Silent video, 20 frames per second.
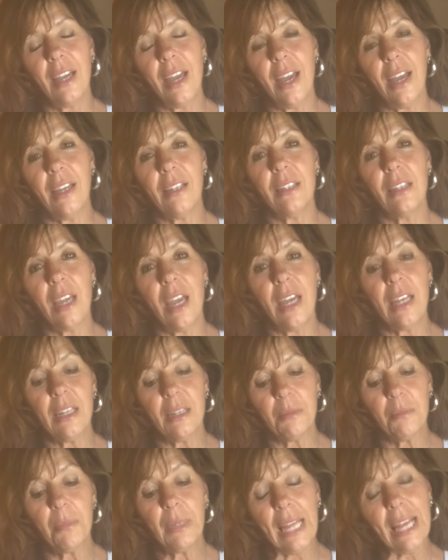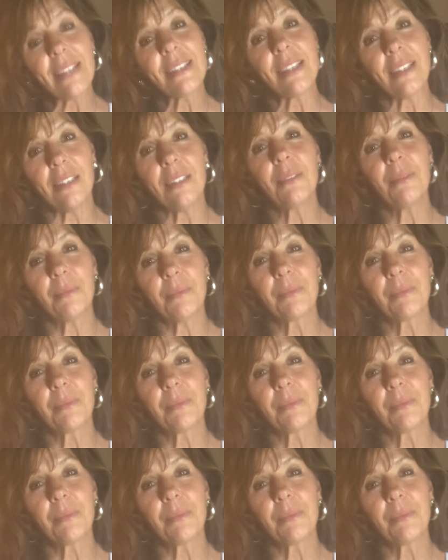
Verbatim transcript: and, and bless it.